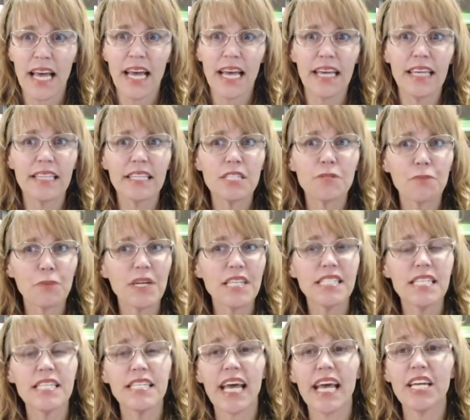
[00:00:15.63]
In this
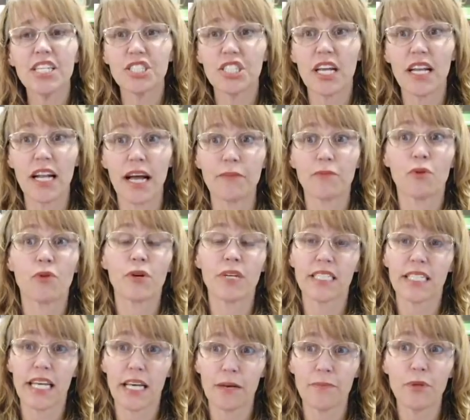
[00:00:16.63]
presentation, I'm going
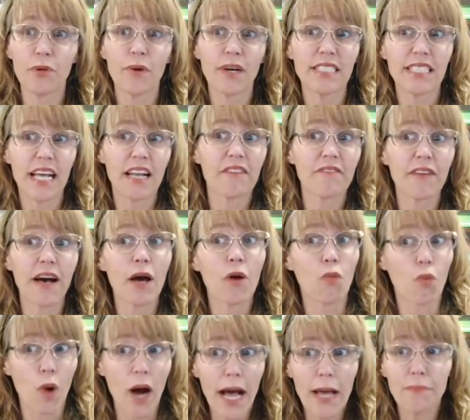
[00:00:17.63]
to help you identify
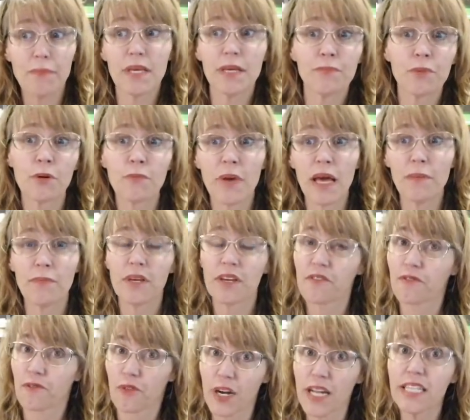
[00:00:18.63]
why people may be
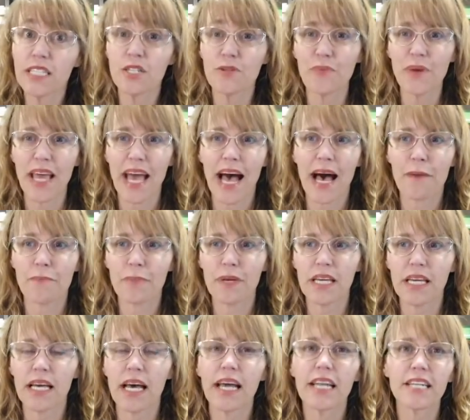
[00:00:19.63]
afraid to be
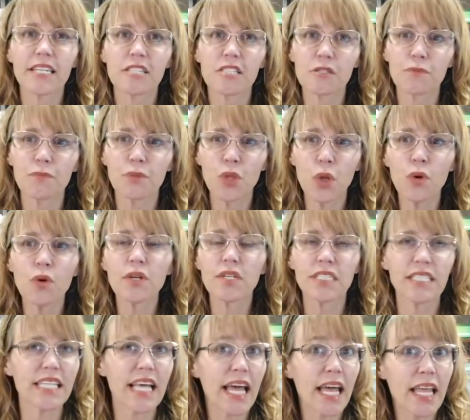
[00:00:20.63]
happy and explore
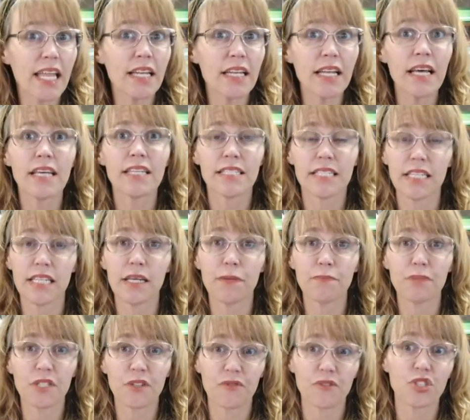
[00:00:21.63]
ten
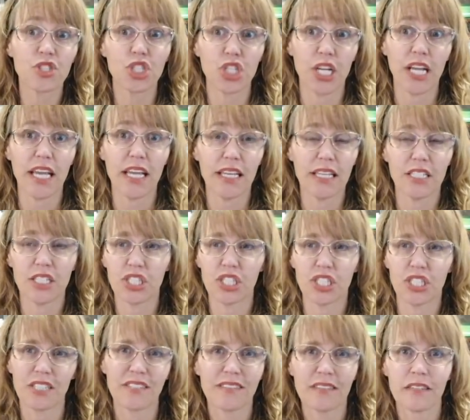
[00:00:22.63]
tips for change.